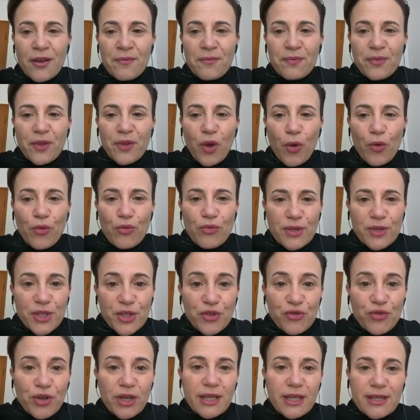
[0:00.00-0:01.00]
you know,
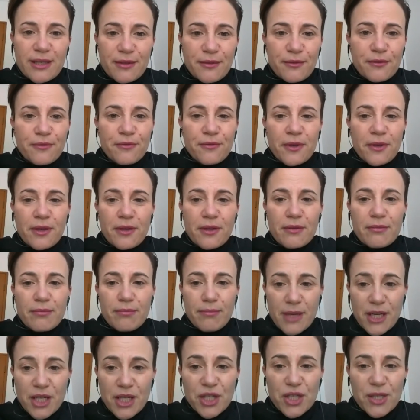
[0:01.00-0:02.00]
restrictive
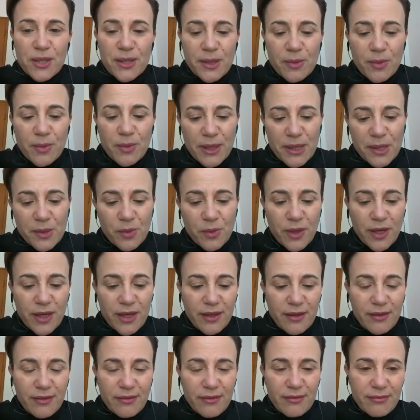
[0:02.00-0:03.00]
measures once
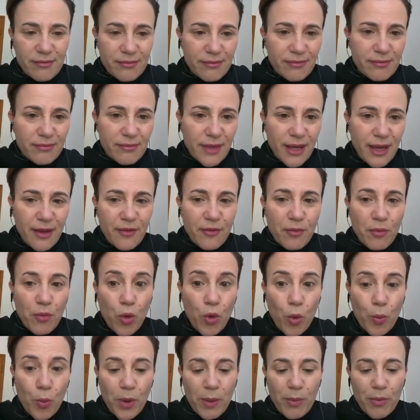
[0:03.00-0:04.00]
we have
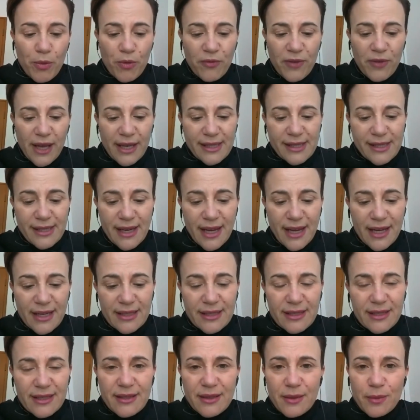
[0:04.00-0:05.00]
more people
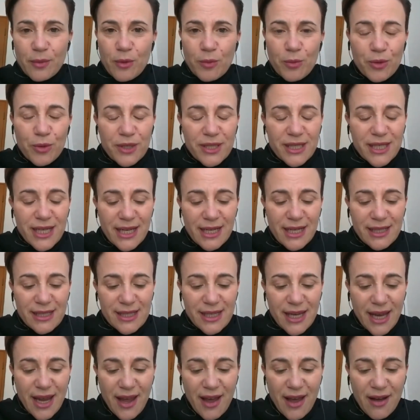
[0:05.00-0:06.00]
vaccinated. It will protect
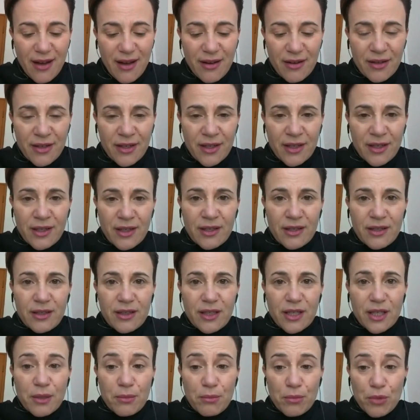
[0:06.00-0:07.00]
our
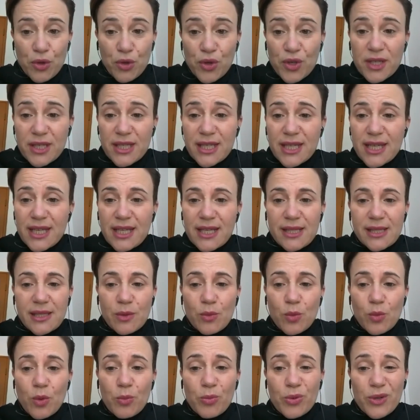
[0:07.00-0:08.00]
communities and
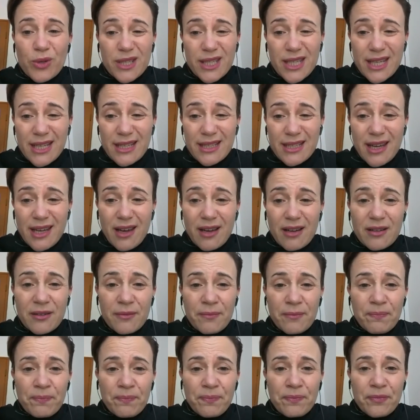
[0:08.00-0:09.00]
will protect our
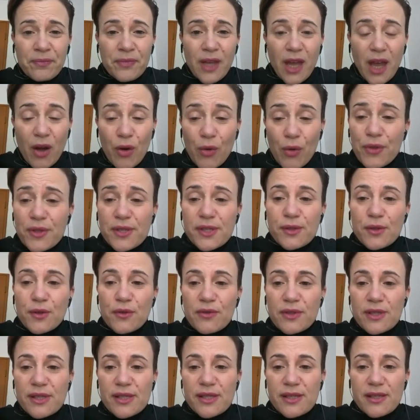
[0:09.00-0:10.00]
health
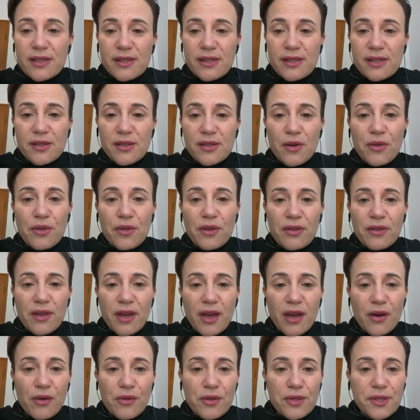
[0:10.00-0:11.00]
services so that the
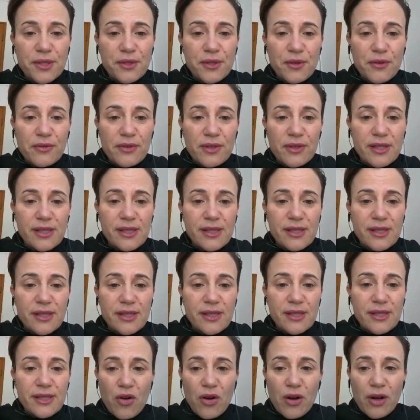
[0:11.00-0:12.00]
health service
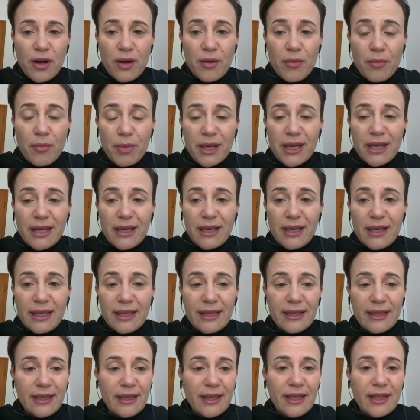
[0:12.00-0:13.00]
is not
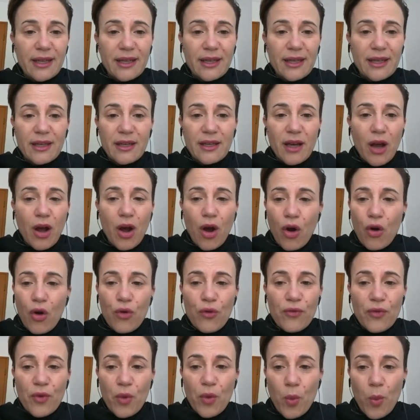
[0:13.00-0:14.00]
completely
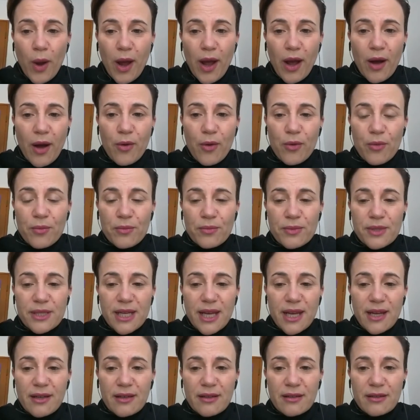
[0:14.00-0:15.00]
overwhelmed
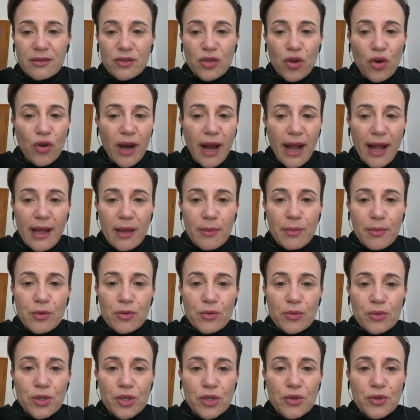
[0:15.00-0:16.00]
and not
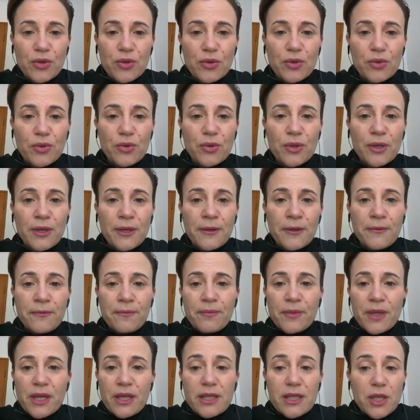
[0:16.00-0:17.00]
able to
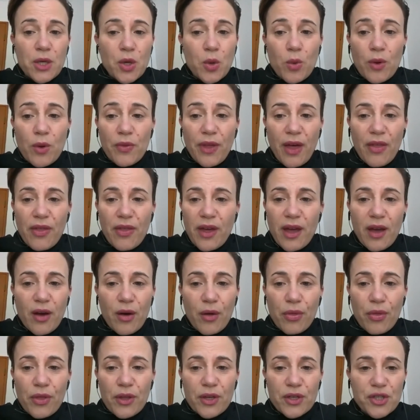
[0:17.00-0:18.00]
deal with other
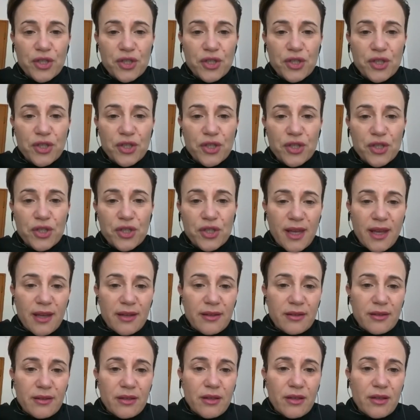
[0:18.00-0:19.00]
health issues that,
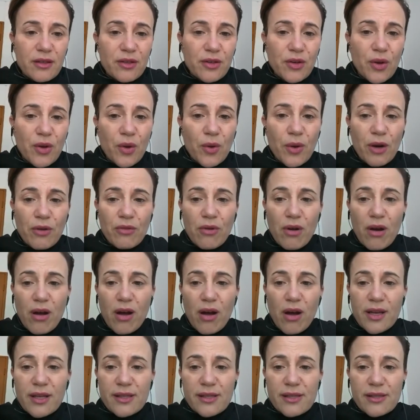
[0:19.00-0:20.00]
you know,
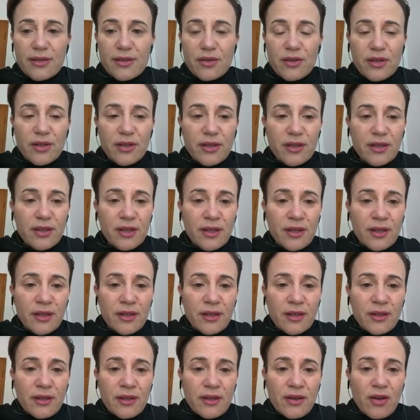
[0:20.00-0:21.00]
arise on a
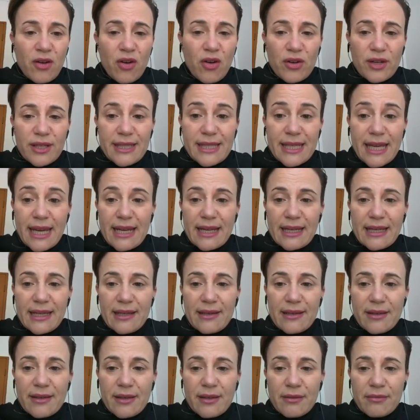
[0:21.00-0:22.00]

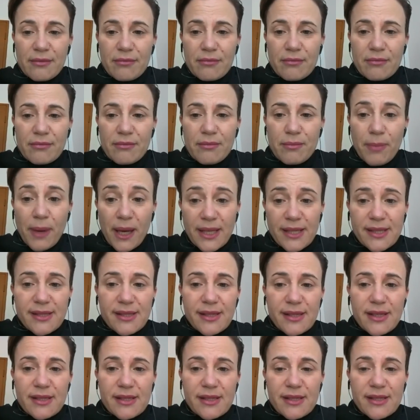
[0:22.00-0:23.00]
daily
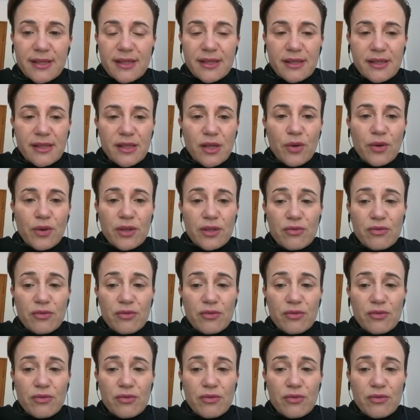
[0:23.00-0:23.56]
basis. And so it's